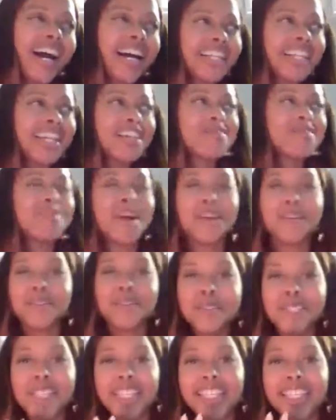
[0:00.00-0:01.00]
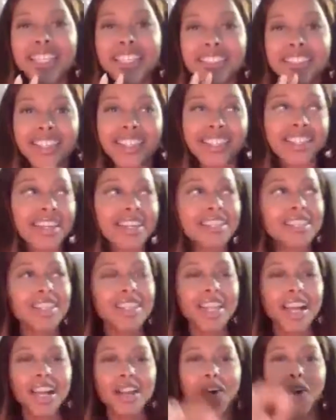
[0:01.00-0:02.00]
I like my routines. I like
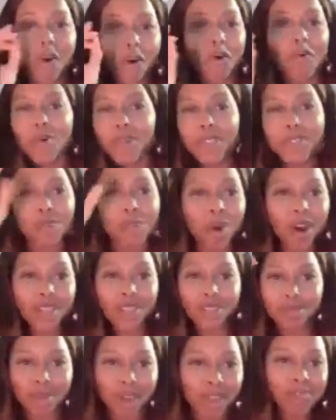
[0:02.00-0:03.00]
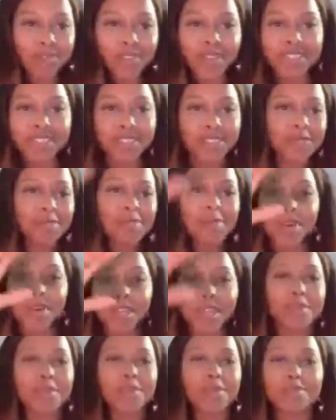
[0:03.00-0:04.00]
that I always wash my face in the
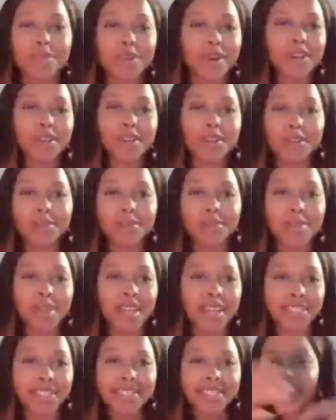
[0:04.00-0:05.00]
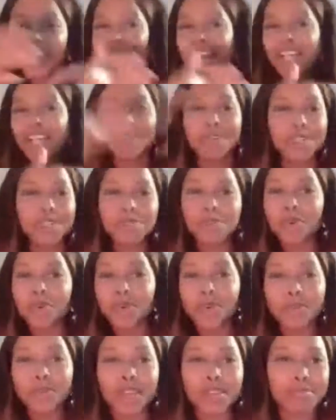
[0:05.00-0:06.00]
morning and before I go to bed. I always
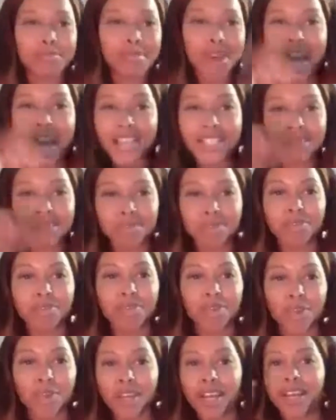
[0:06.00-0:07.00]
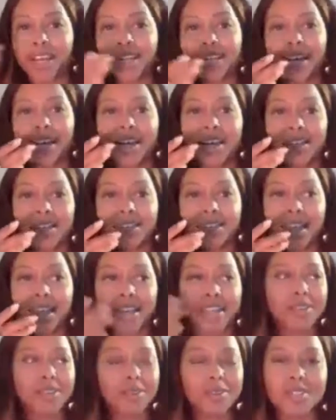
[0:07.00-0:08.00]
put on my mask before I
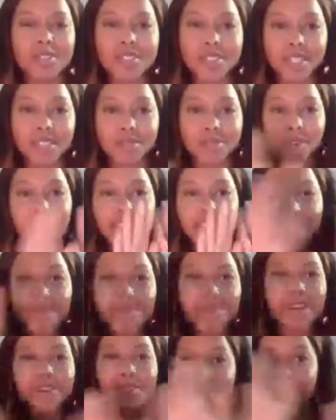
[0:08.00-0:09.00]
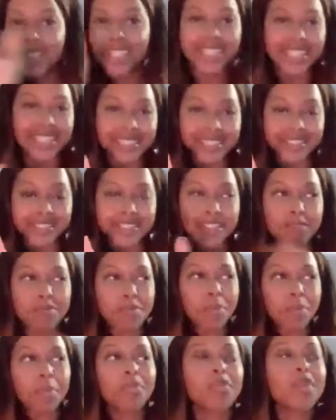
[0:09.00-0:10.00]
go to sleep. I like my routines.
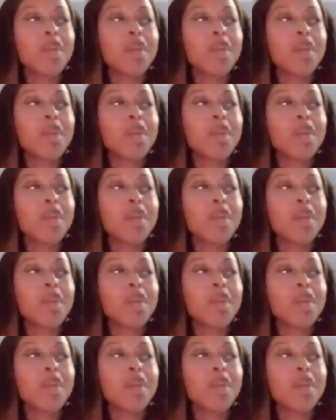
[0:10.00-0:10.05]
